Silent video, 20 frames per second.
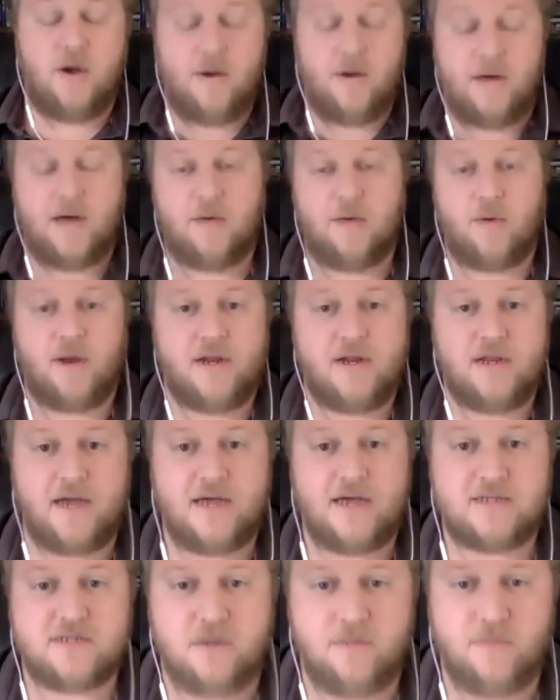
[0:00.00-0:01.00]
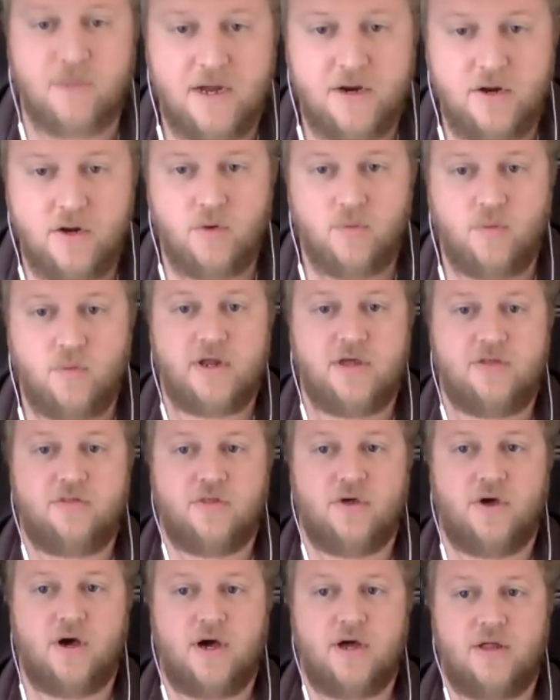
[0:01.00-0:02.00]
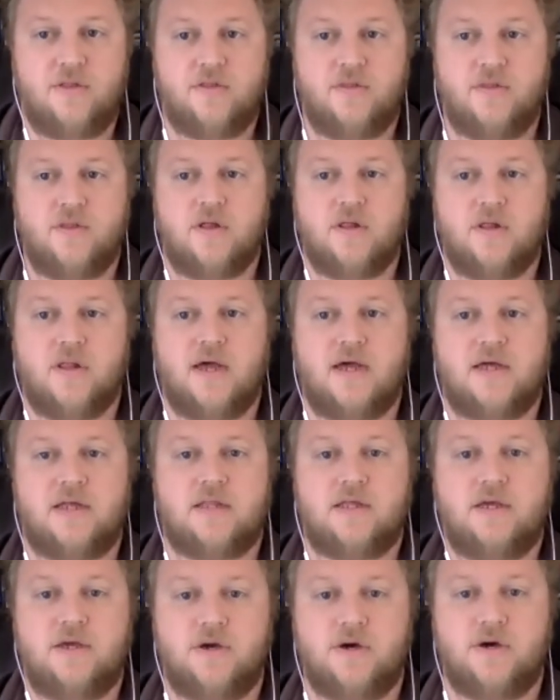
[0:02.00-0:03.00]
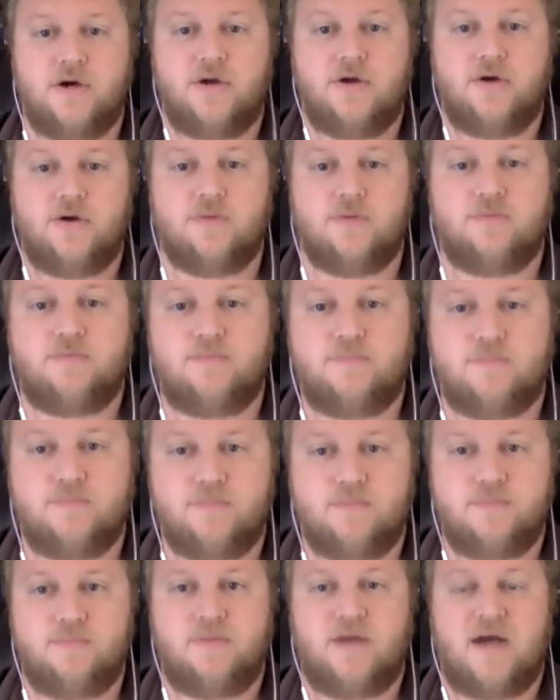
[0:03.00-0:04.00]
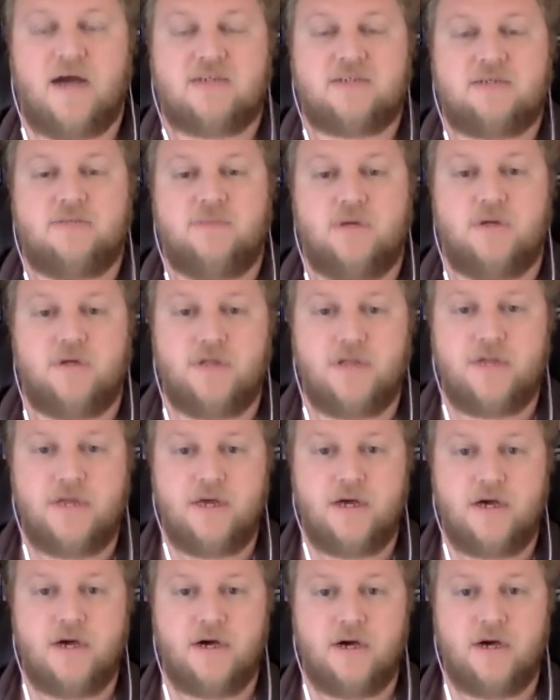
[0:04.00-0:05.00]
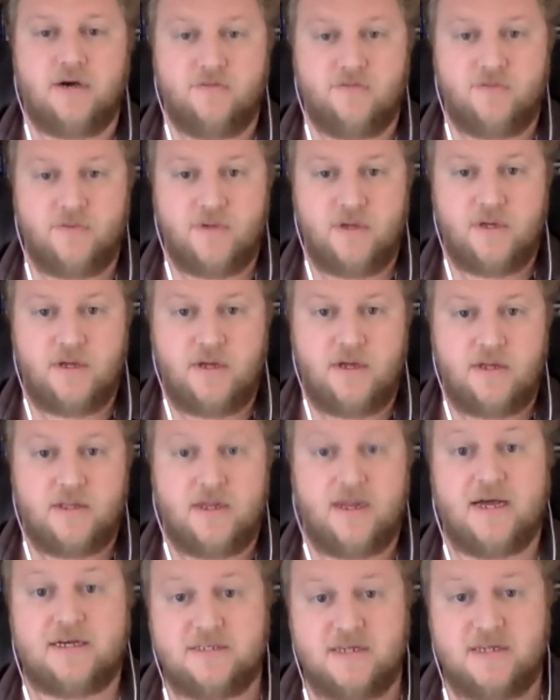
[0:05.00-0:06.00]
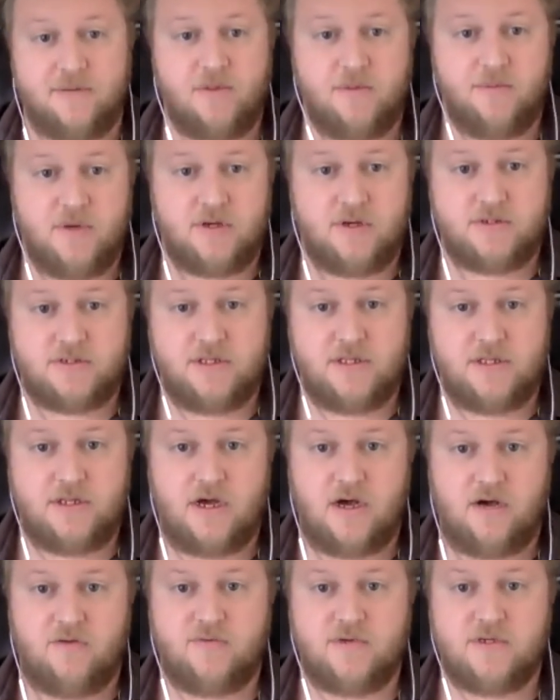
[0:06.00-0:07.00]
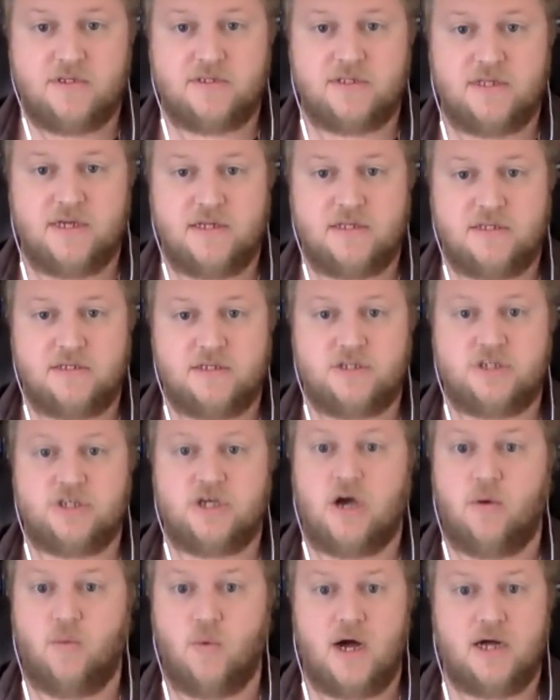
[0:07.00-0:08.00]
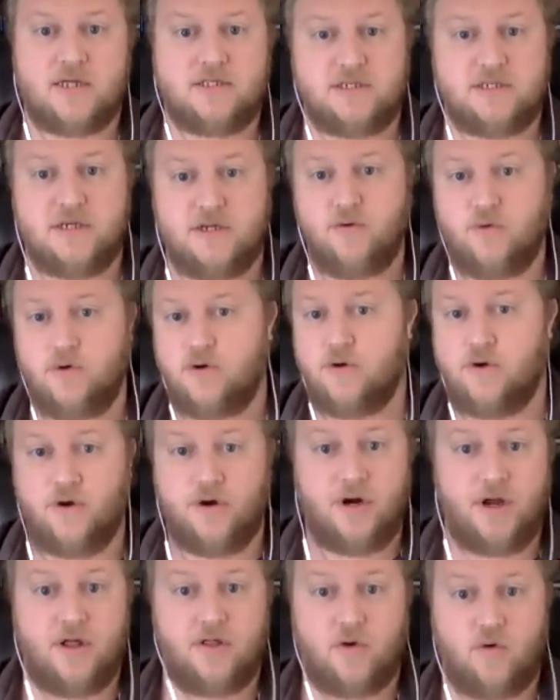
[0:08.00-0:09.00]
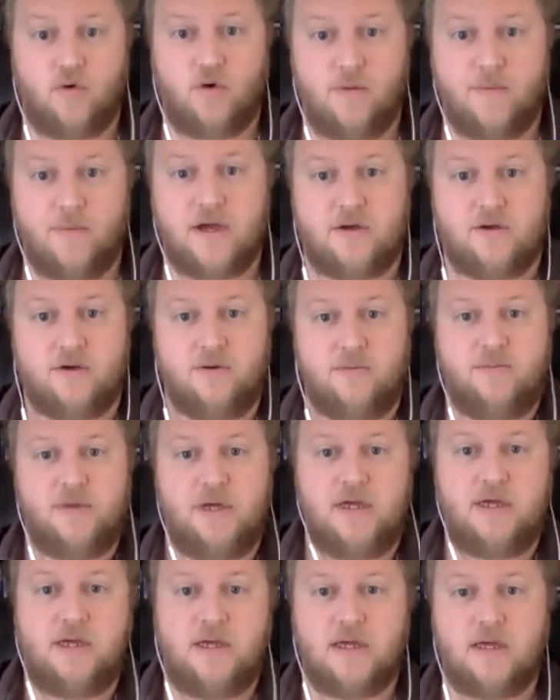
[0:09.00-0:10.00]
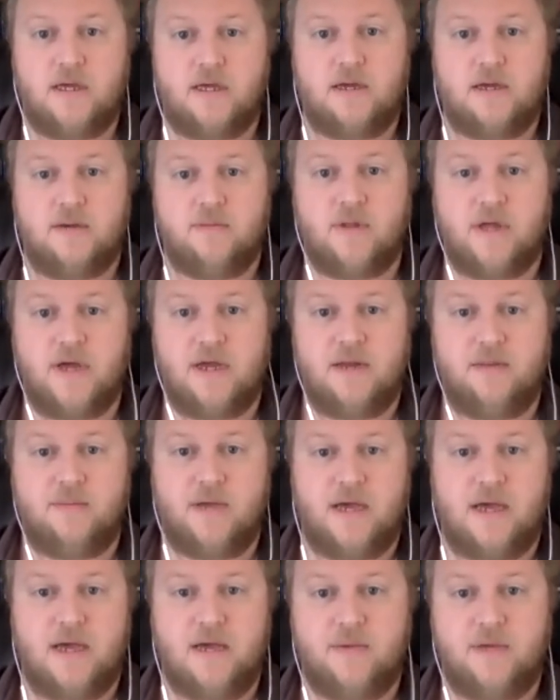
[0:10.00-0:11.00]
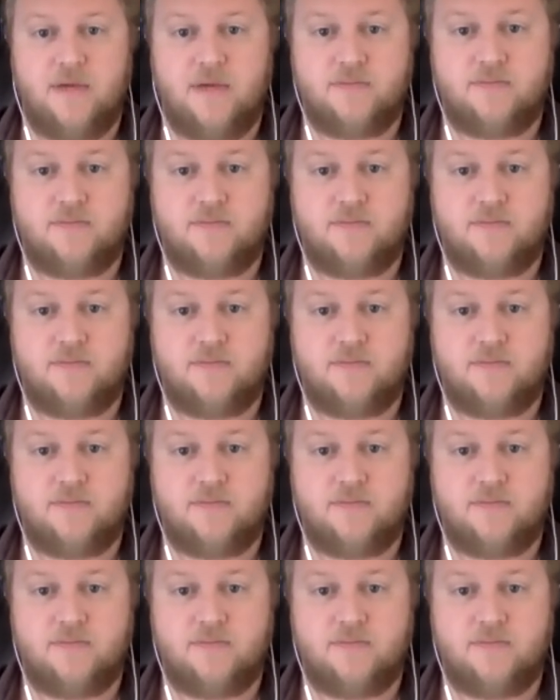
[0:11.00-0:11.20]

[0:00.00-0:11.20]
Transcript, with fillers: I wanted to ask Armando what he thought the likelihood or possibility of the next time the Bills see the Dolphins that Deshaun Watson or, or another quarterback could be playing in Miami?